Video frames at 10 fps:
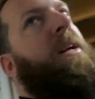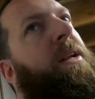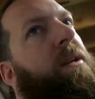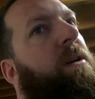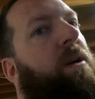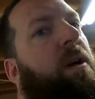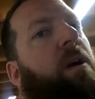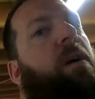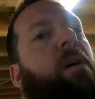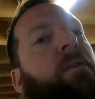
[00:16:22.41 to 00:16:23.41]
and
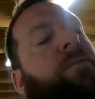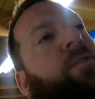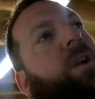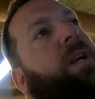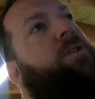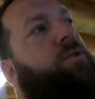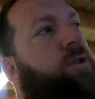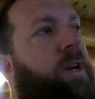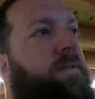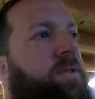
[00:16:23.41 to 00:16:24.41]
forget your
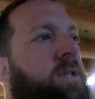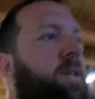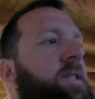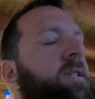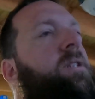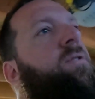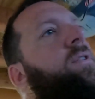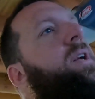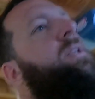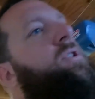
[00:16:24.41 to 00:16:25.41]
driver's license,
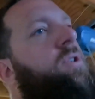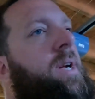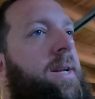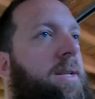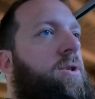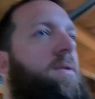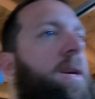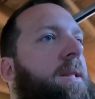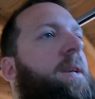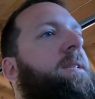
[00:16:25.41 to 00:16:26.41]
forget your
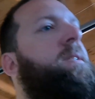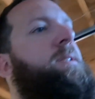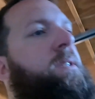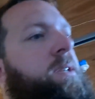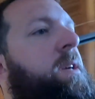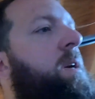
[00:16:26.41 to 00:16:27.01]
NHRA license,